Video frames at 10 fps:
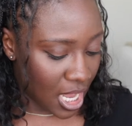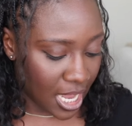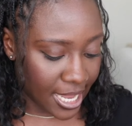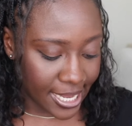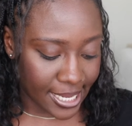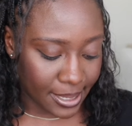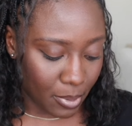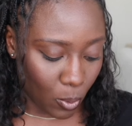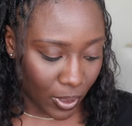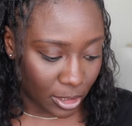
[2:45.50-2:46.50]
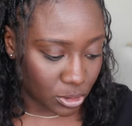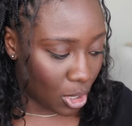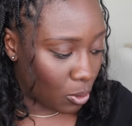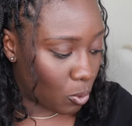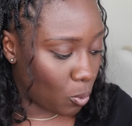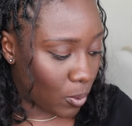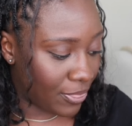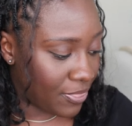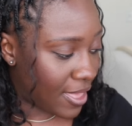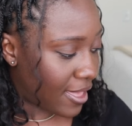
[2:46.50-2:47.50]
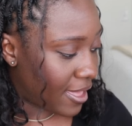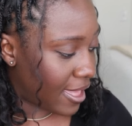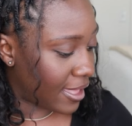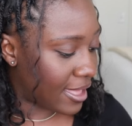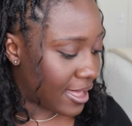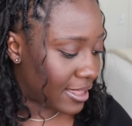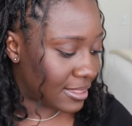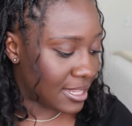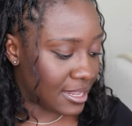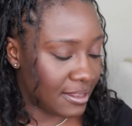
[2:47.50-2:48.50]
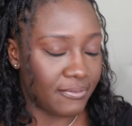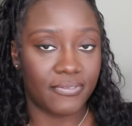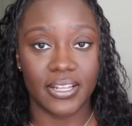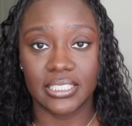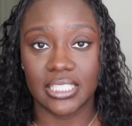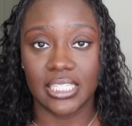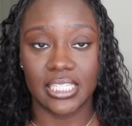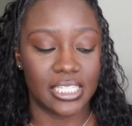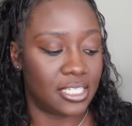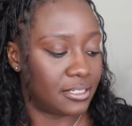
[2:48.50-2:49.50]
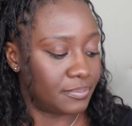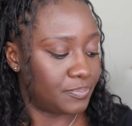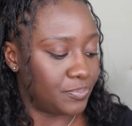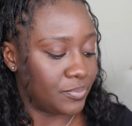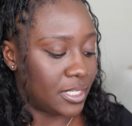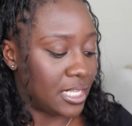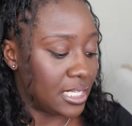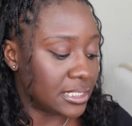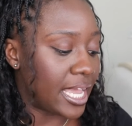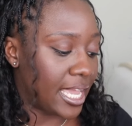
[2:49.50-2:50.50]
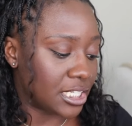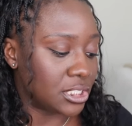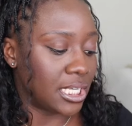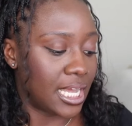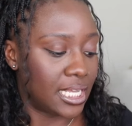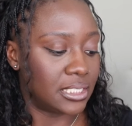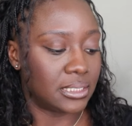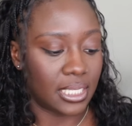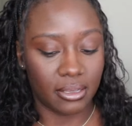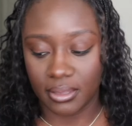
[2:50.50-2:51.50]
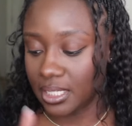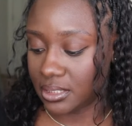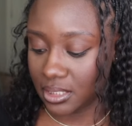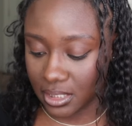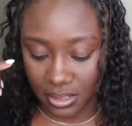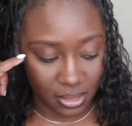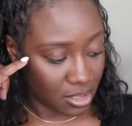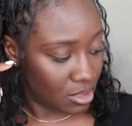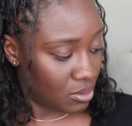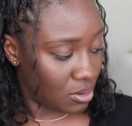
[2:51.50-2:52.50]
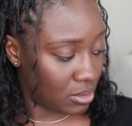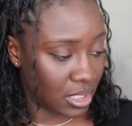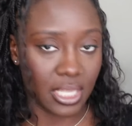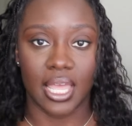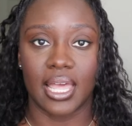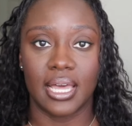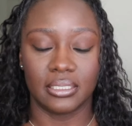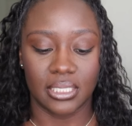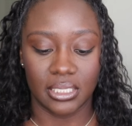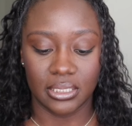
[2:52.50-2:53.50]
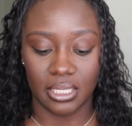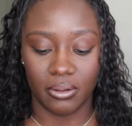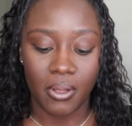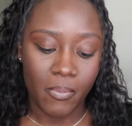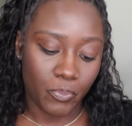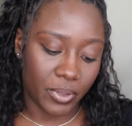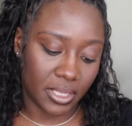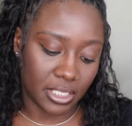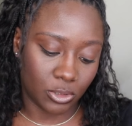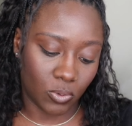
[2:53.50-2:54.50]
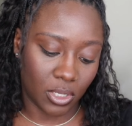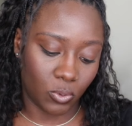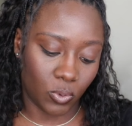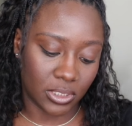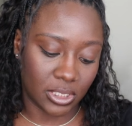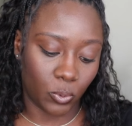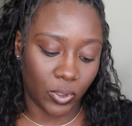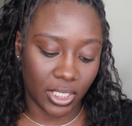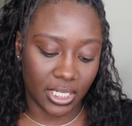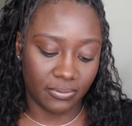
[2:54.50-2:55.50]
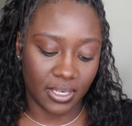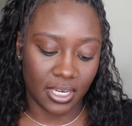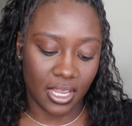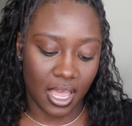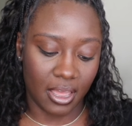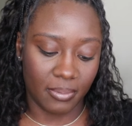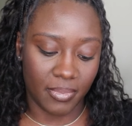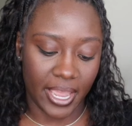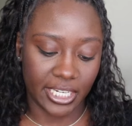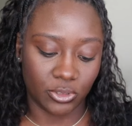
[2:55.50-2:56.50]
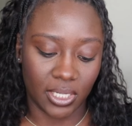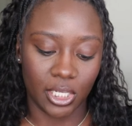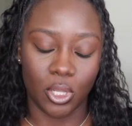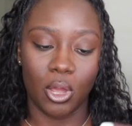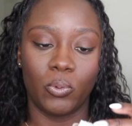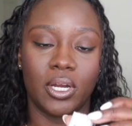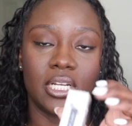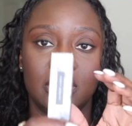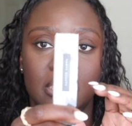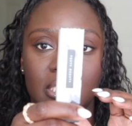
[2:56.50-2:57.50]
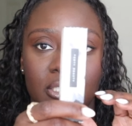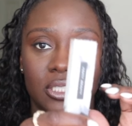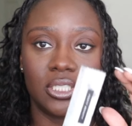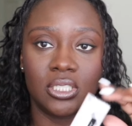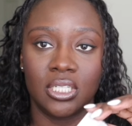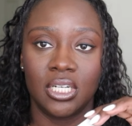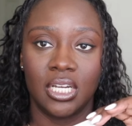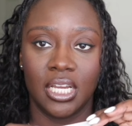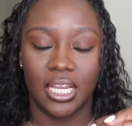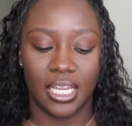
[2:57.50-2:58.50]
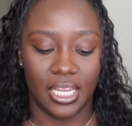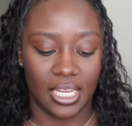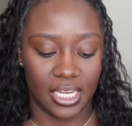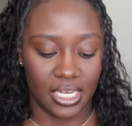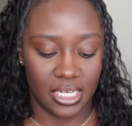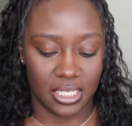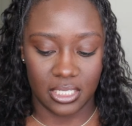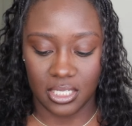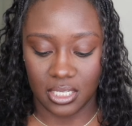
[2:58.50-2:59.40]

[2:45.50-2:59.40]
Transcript: Um, what else? Oh, with that, I got the Fenty, and this I actually got in the sale. That's the only thing I got outside the sale. But this one was the We're Even um, Hydrating Longwear Concealer, and